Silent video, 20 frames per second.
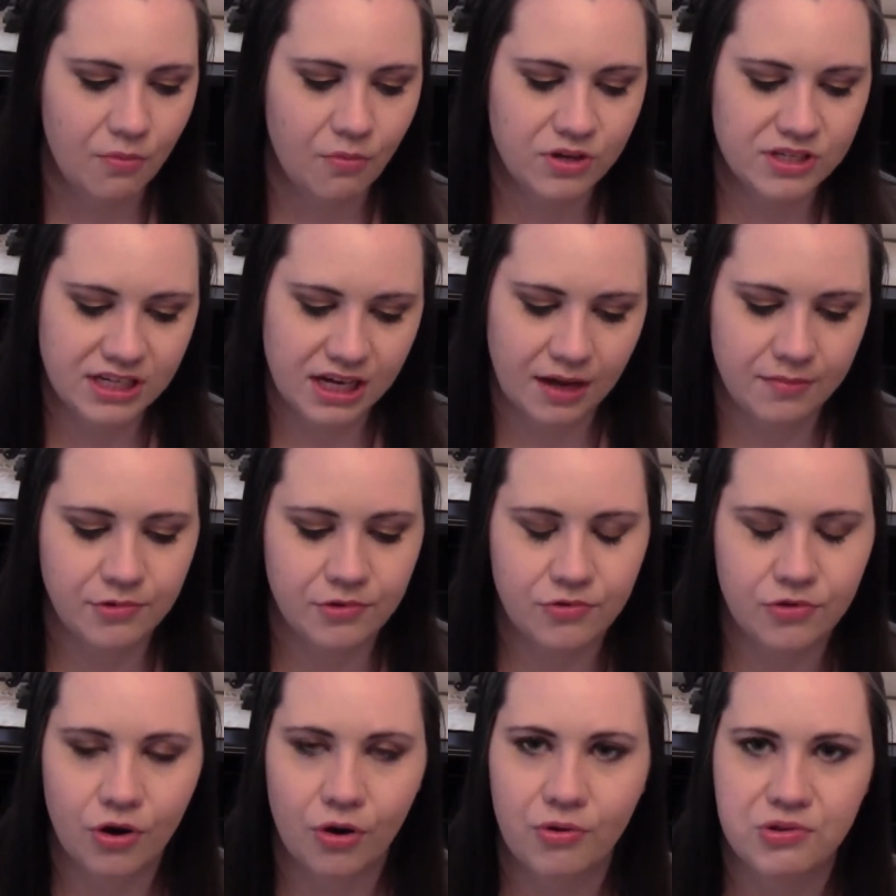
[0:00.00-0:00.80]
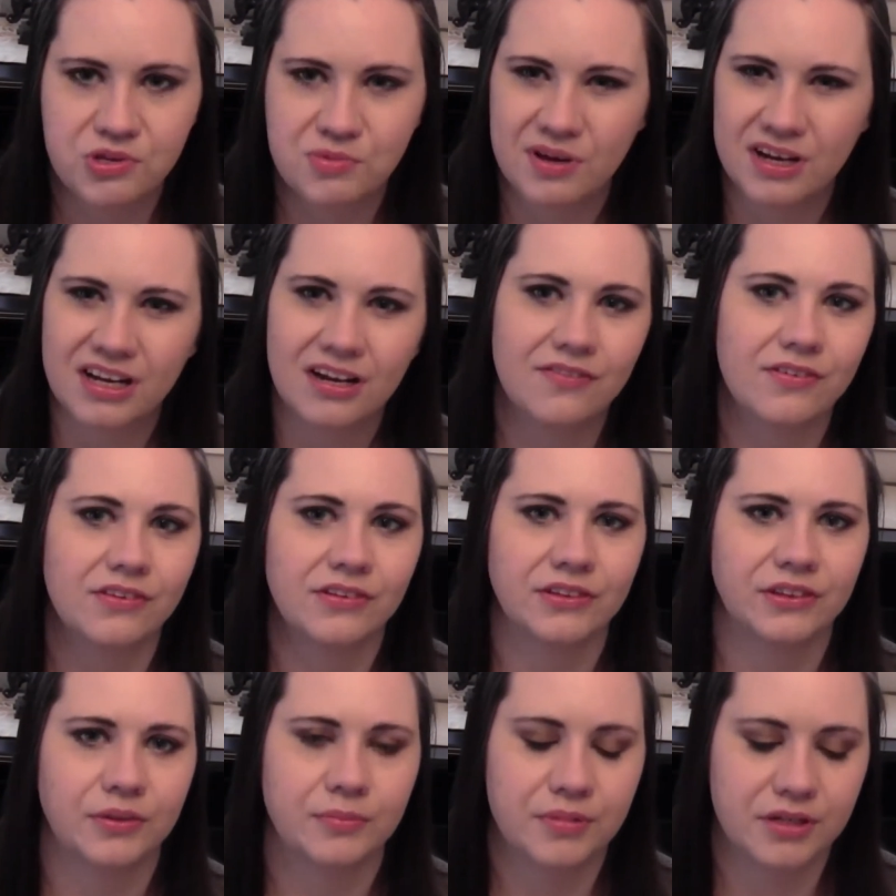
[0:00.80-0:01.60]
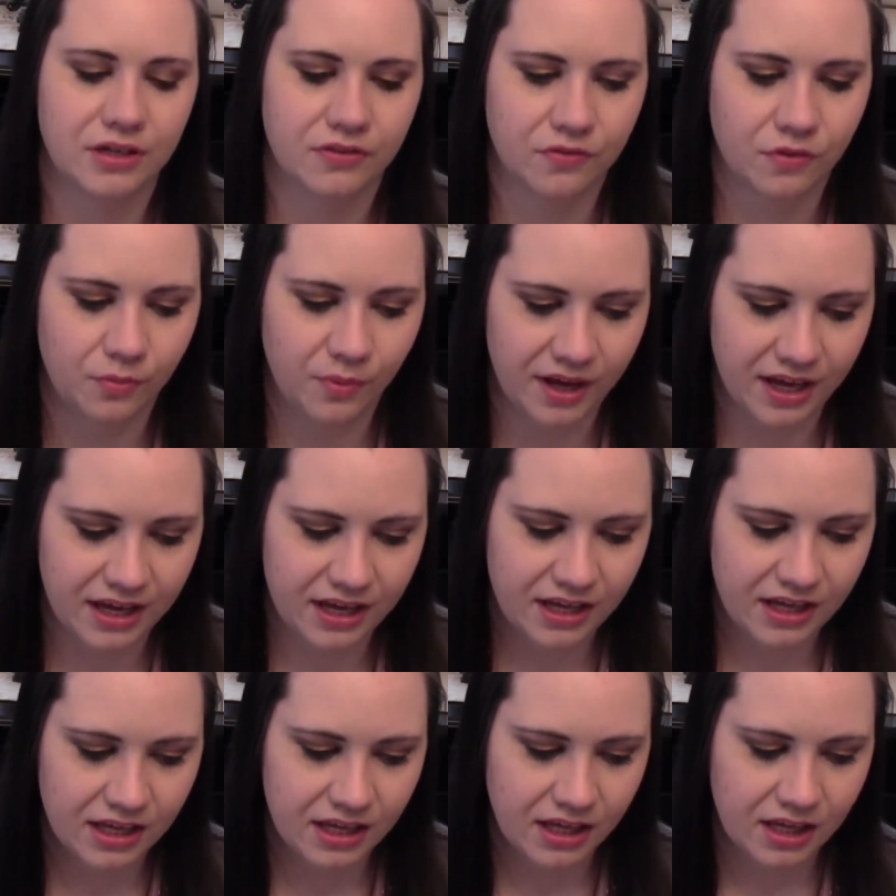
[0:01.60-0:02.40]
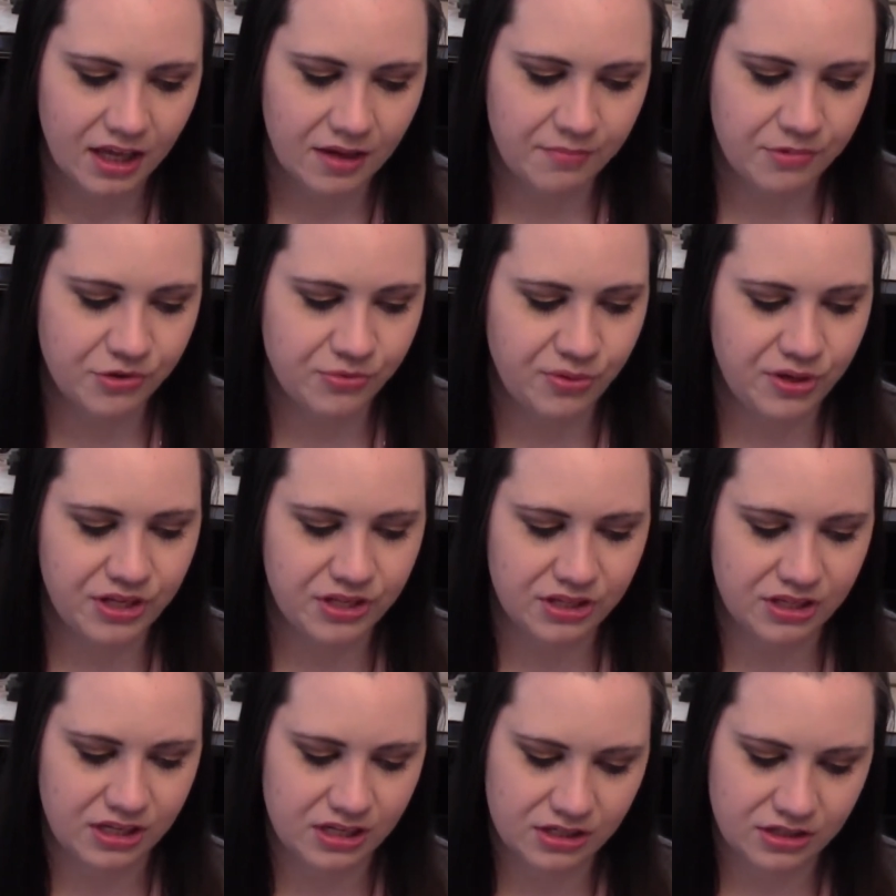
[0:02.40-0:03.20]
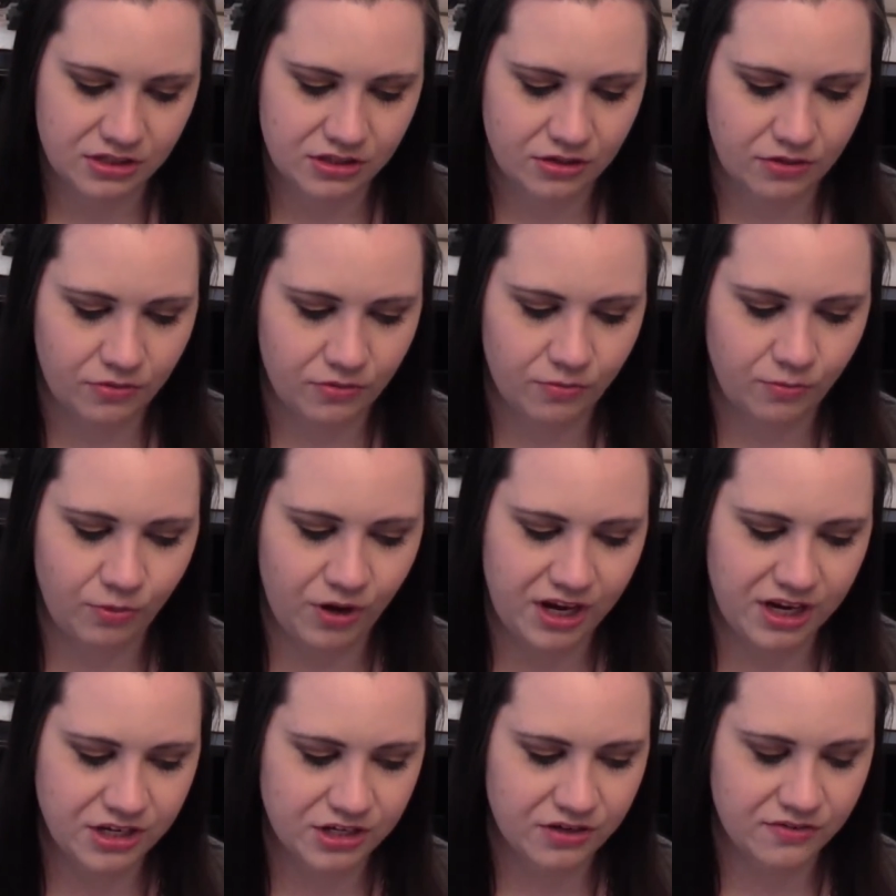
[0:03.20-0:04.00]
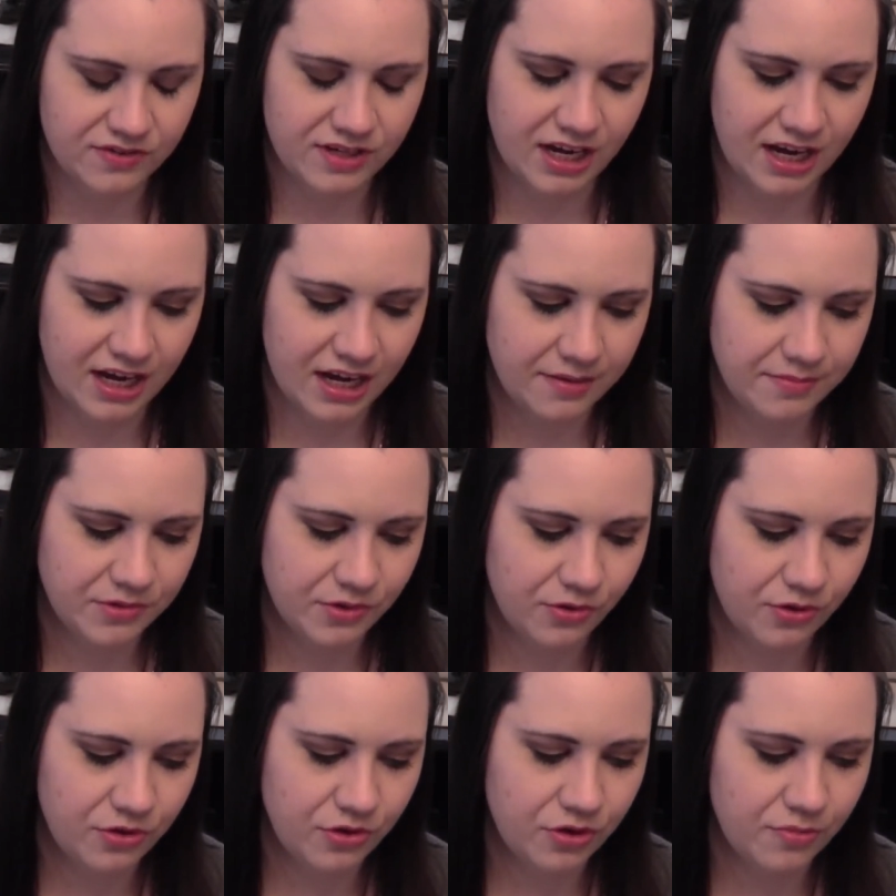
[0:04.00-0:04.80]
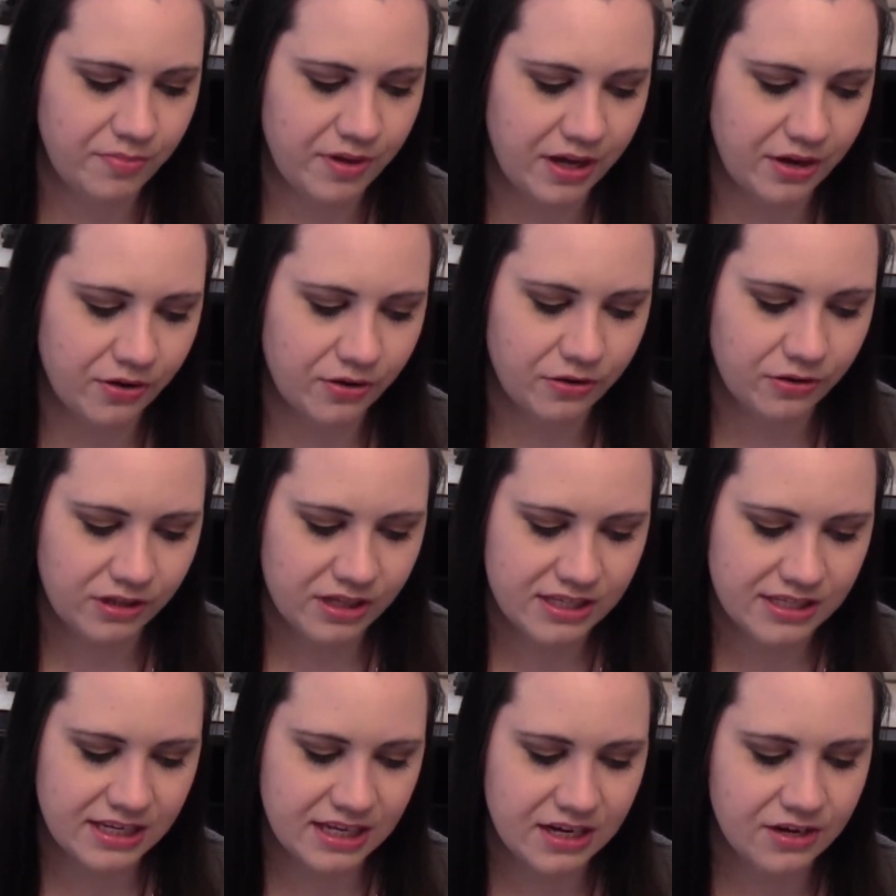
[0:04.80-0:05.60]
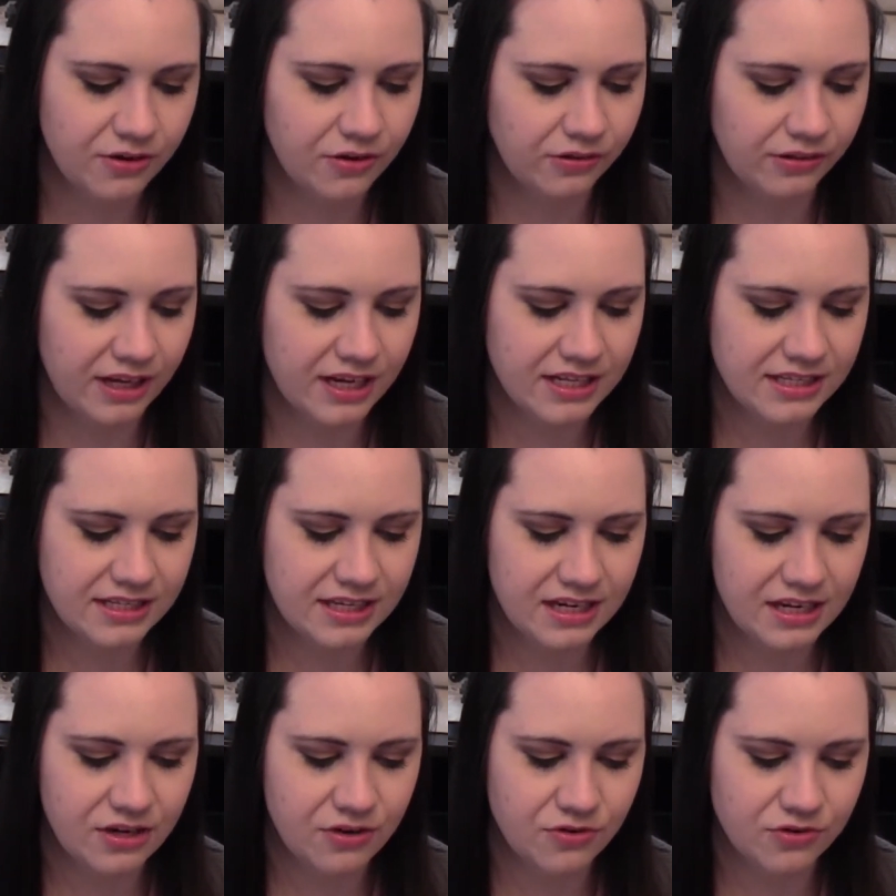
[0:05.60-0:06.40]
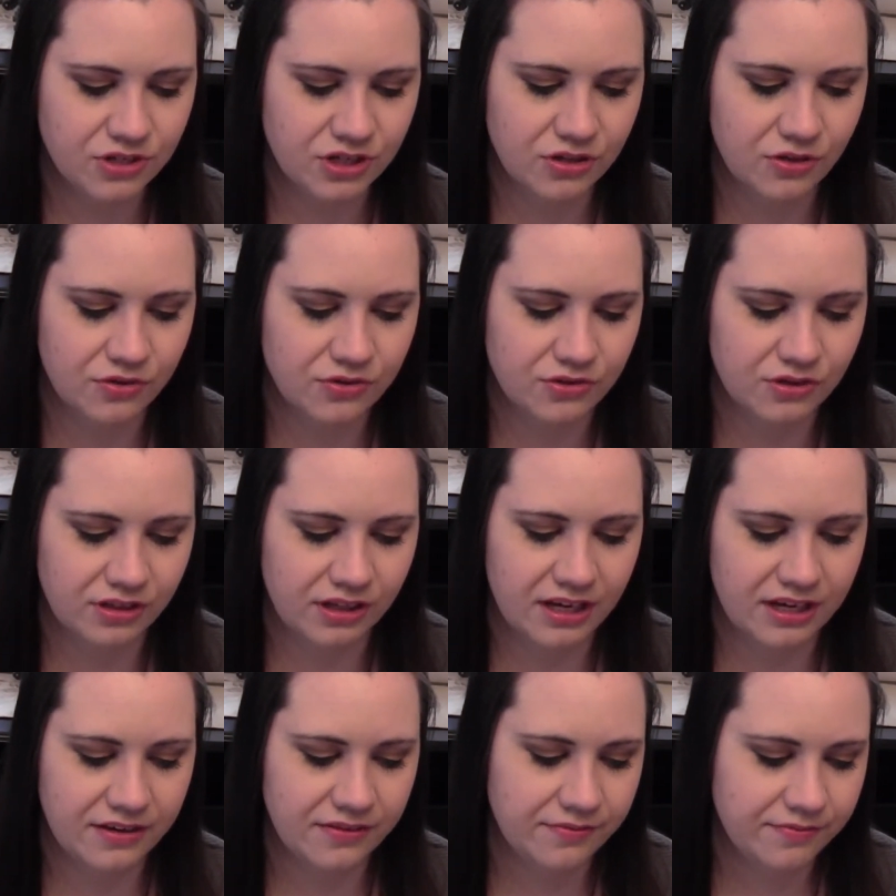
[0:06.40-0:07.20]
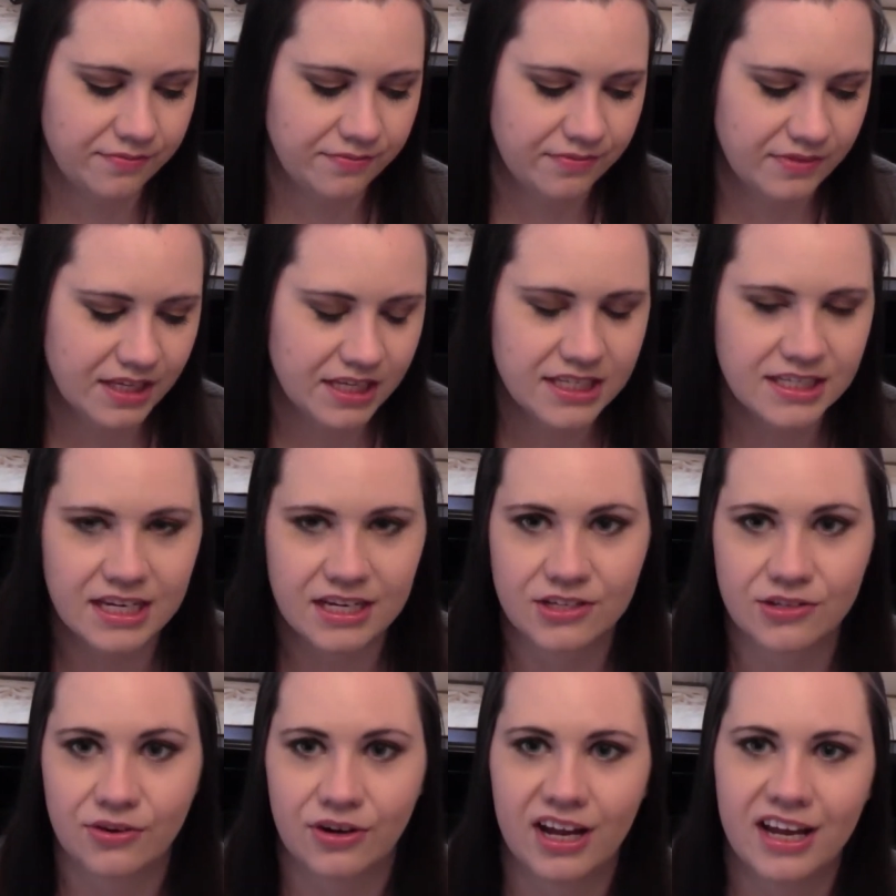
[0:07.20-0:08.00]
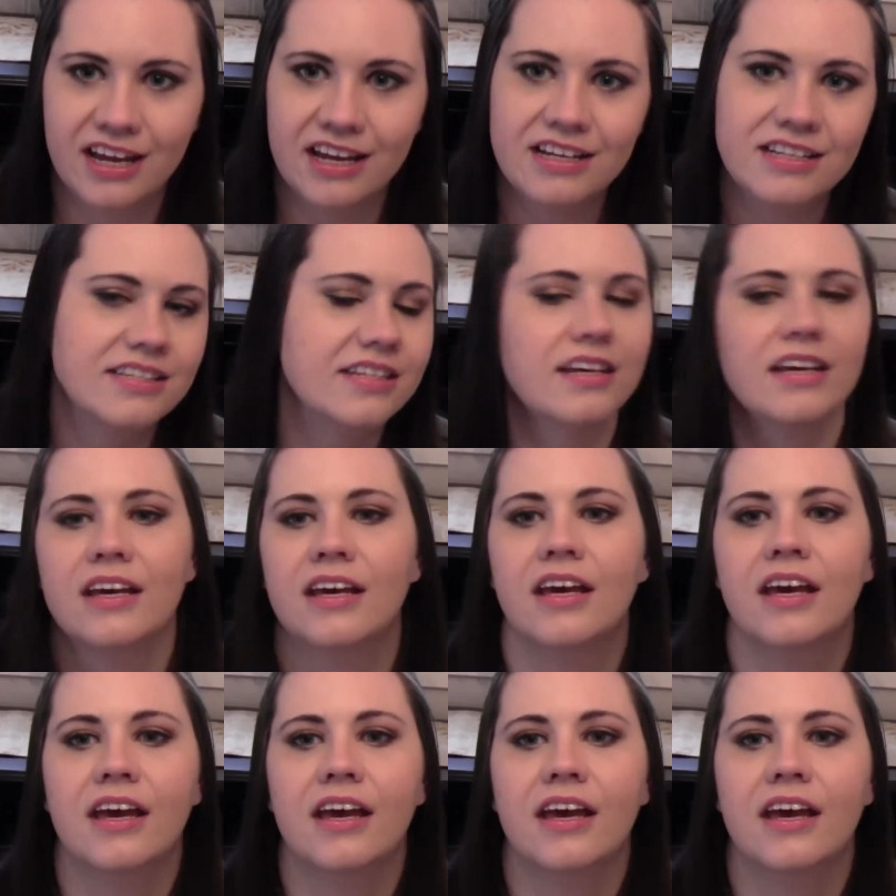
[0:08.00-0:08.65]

what time you go, and you might have a little bit of a wait in between these range of times, or you can pick early seating or late seating. Usually those are at like 6 or 8.